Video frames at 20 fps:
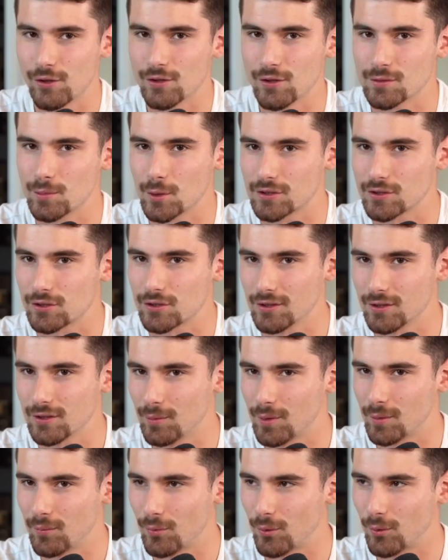those books are a
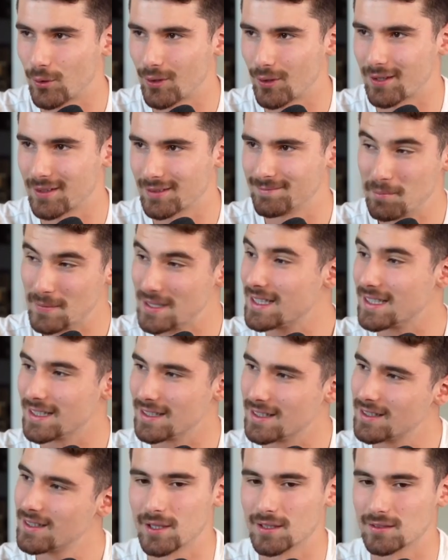little bit more
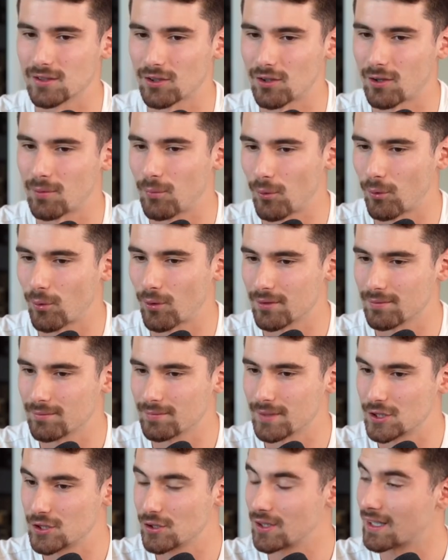meaty but there's a lot more
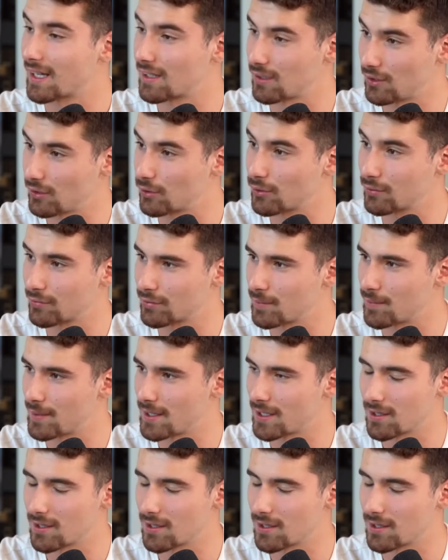that you can kind of learn from